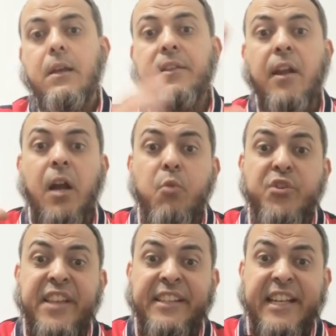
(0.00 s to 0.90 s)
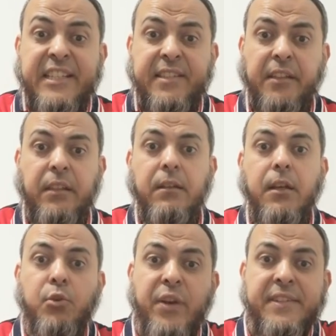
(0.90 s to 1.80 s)
There are more than great study
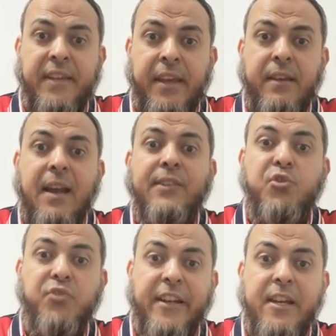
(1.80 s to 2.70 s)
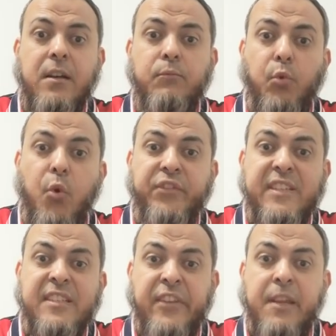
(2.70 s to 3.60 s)
in USA and Australia proved
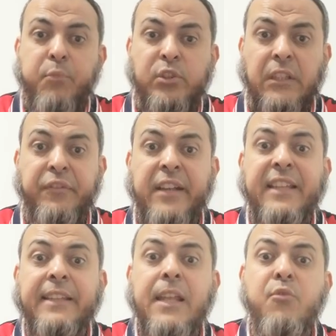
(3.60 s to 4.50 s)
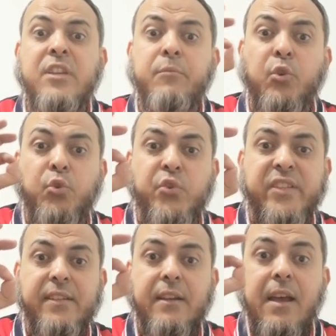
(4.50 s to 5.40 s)
this very important fact and now they
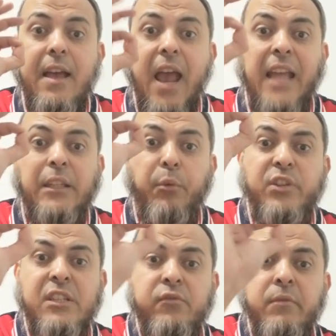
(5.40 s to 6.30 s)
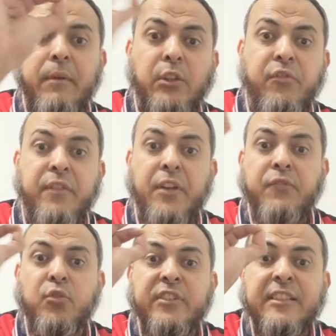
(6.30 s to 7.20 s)
produce antibiotics from the body of the fly
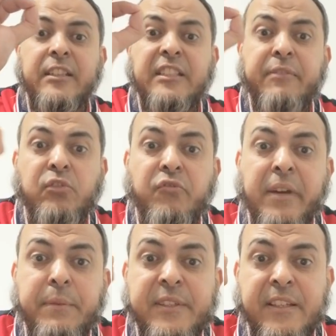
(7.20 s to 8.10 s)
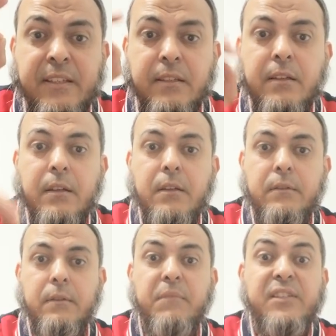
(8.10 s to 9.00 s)
for the treatment of many diseases
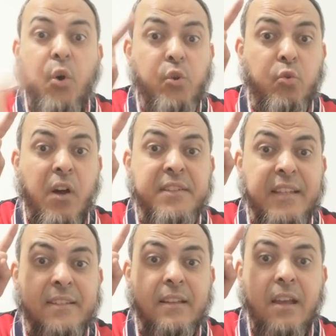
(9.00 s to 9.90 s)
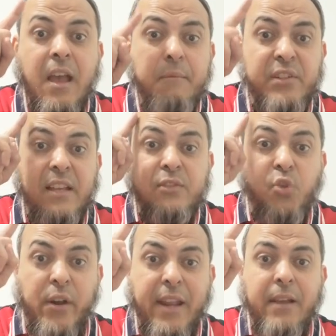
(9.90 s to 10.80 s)
that the Holy Quran says, but that
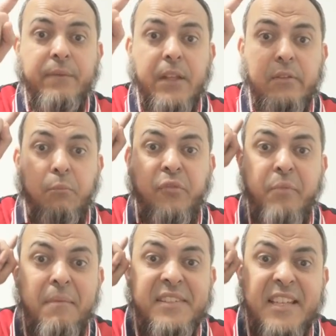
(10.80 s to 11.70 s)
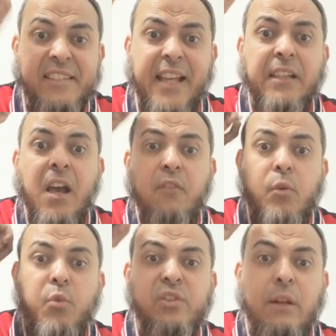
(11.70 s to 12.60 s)
Sunnah, the Prophet Muhammad said that
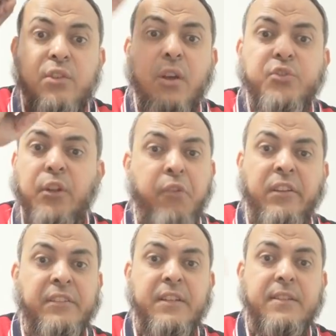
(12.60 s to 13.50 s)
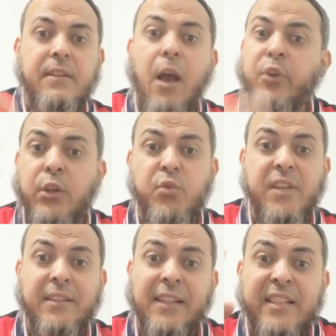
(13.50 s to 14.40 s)
from more than 1,000 years, How he knew
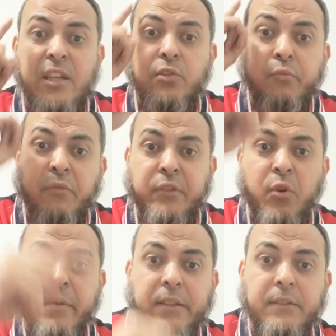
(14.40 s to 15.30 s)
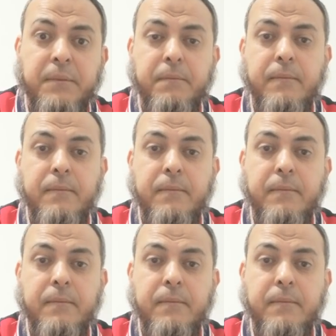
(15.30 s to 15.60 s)
that? Unless it's a prophet from God.